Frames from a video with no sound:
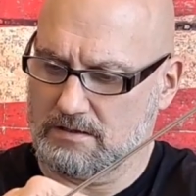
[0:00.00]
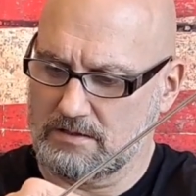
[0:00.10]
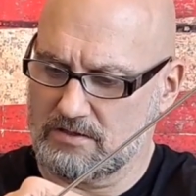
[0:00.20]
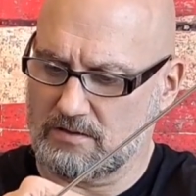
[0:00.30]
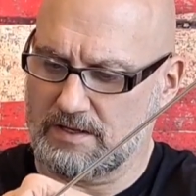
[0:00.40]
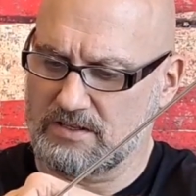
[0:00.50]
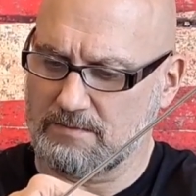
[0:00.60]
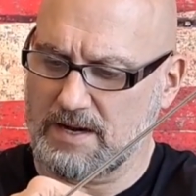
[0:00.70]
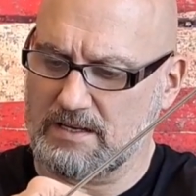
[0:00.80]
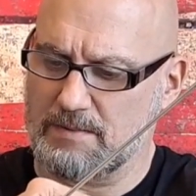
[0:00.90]
So these are
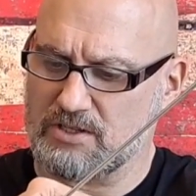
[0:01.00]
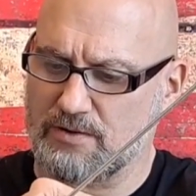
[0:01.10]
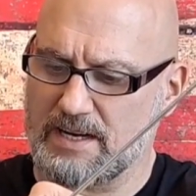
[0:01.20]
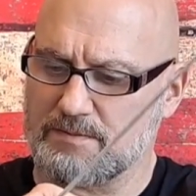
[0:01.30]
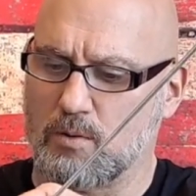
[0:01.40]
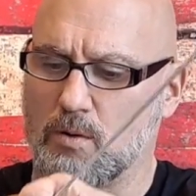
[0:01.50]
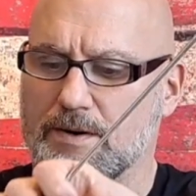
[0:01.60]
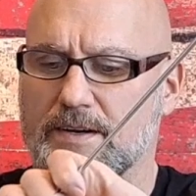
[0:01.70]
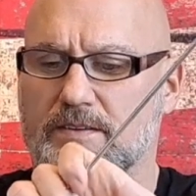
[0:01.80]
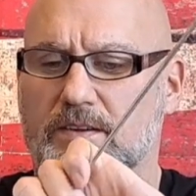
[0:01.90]
made to be
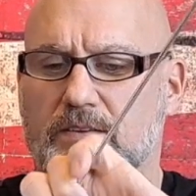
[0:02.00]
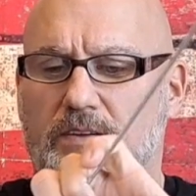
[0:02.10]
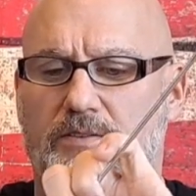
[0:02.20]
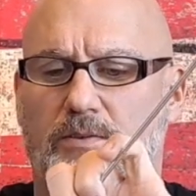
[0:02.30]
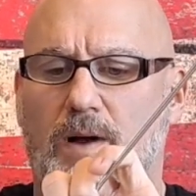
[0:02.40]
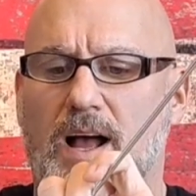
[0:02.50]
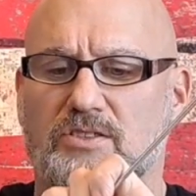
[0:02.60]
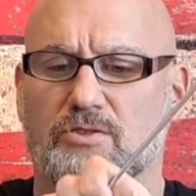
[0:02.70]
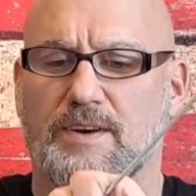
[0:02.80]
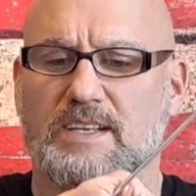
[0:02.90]
transported. The rods
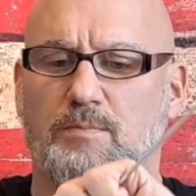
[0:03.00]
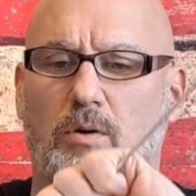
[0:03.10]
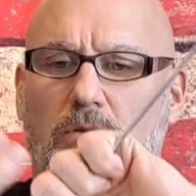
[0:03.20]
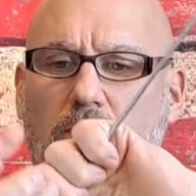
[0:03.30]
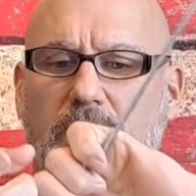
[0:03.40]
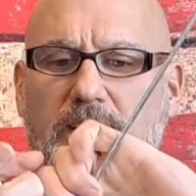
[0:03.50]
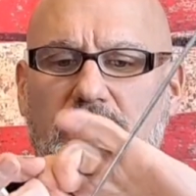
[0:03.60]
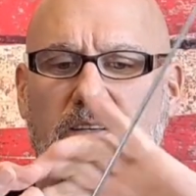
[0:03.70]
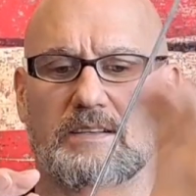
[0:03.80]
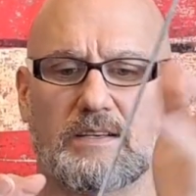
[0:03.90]
will transport right
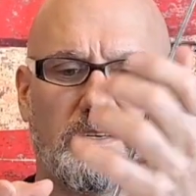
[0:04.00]
in